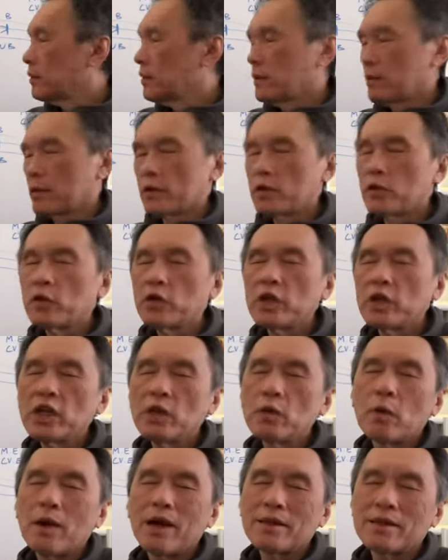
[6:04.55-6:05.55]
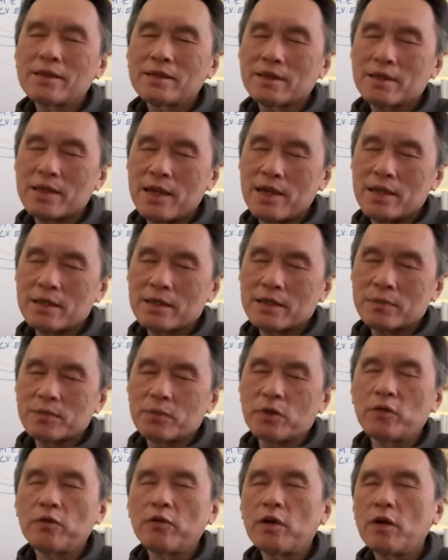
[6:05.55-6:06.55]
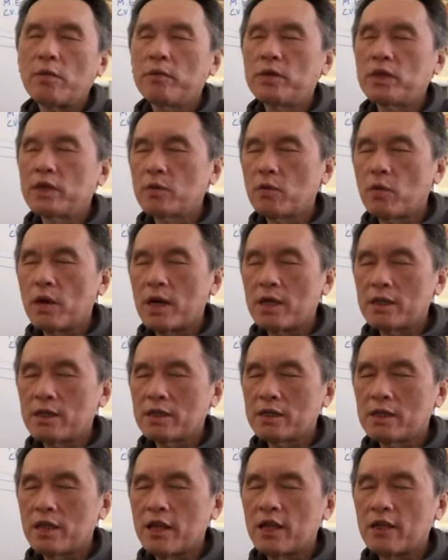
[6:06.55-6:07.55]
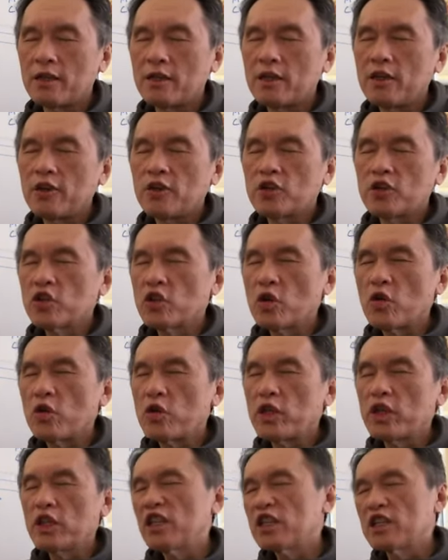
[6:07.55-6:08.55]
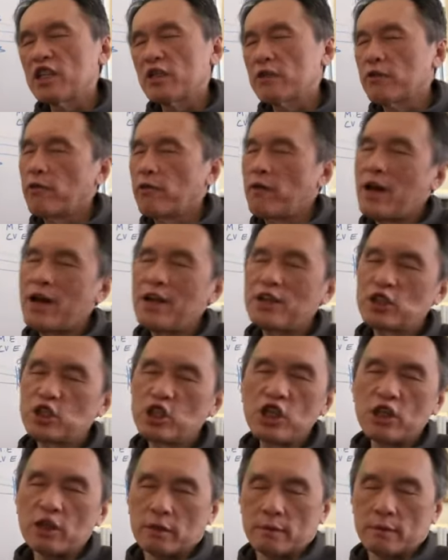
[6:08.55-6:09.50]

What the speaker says: Doing one set, performing one set, showing this is Fa Jing.